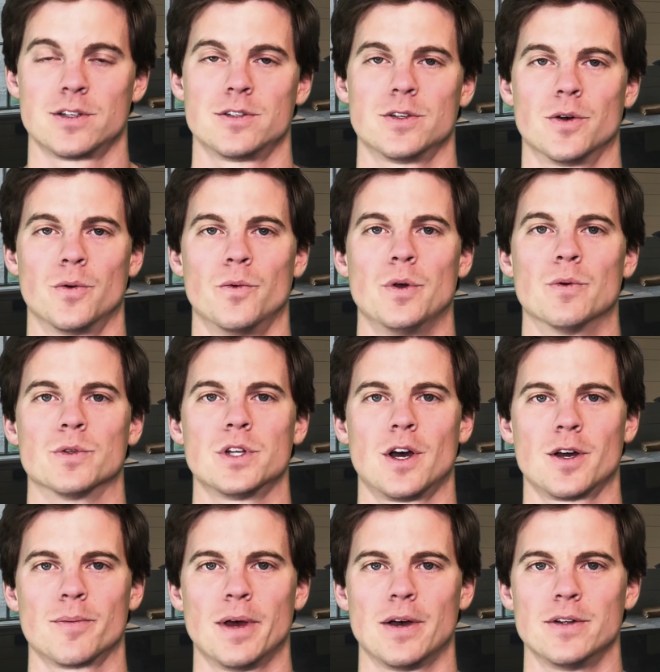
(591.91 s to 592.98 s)
So we will
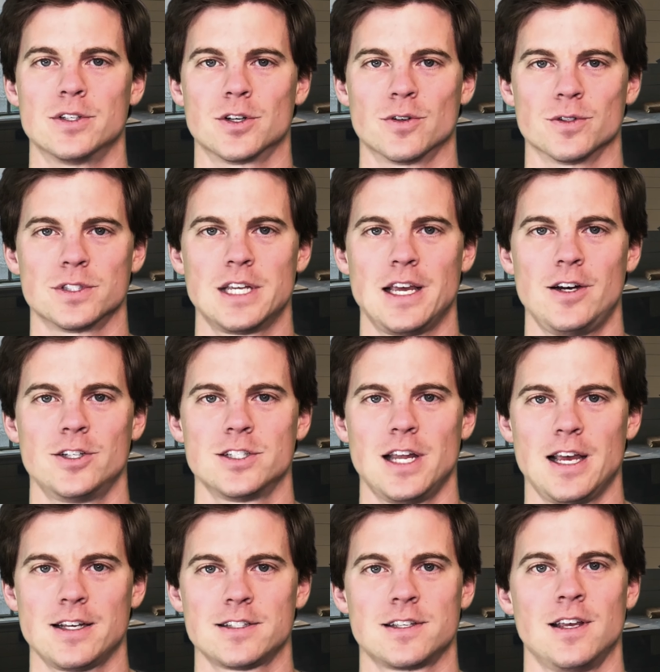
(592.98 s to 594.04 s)
talk about internal standards
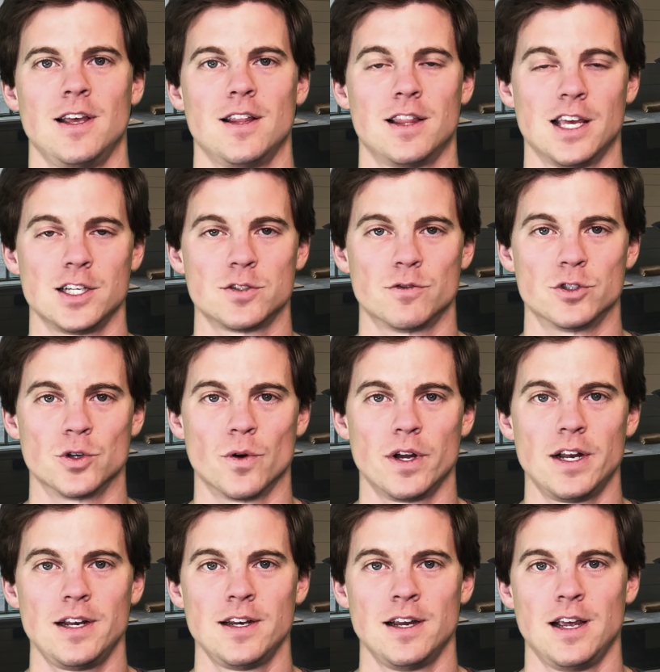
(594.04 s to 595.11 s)
next. Thanks for
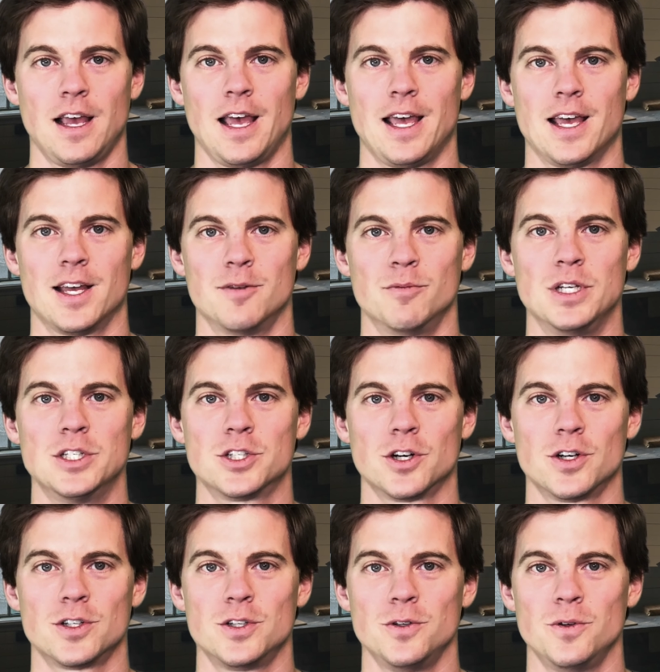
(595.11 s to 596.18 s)
joining, and be sure
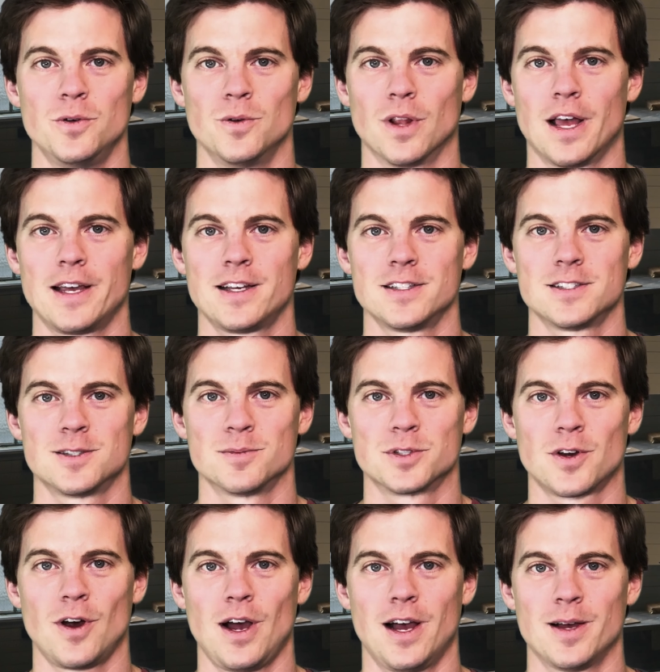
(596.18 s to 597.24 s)
to like and
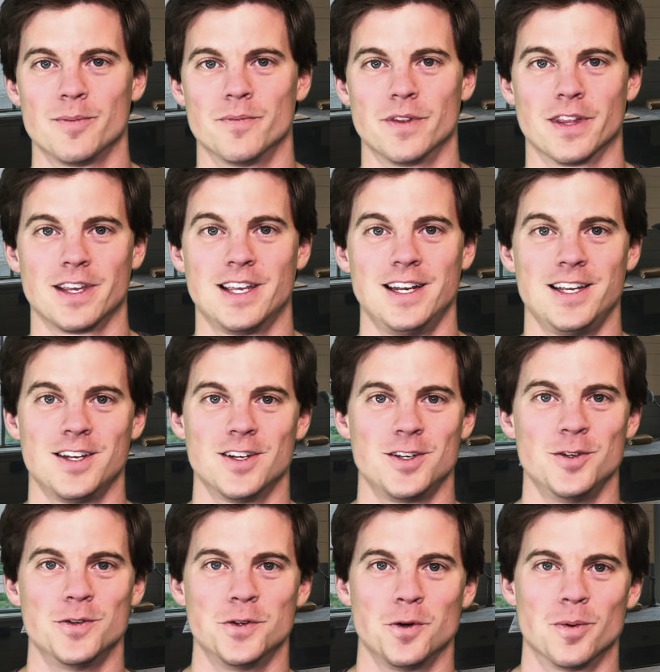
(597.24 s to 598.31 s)
subscribe. Like any good
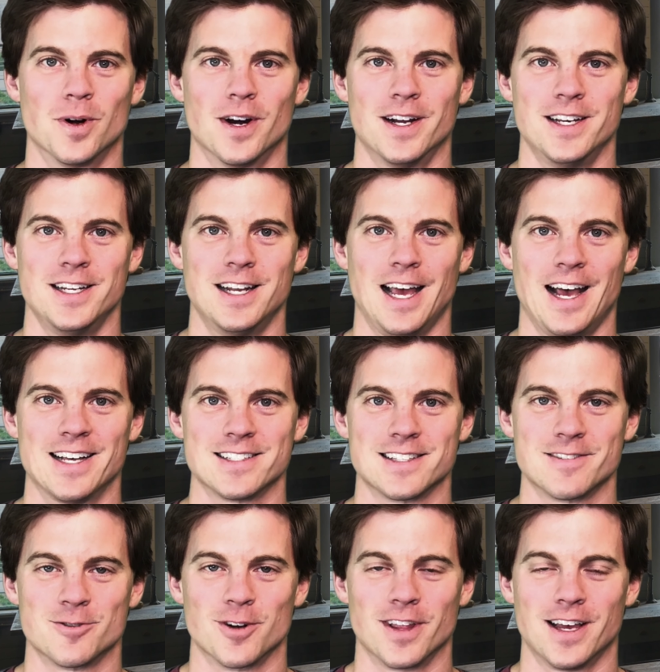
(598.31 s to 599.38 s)
YouTuber, I need to ask
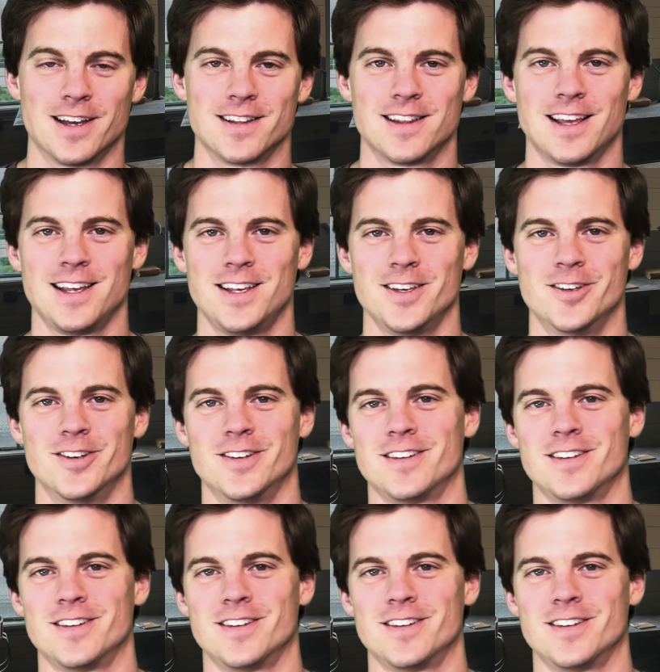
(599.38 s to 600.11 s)
for that. Thank you.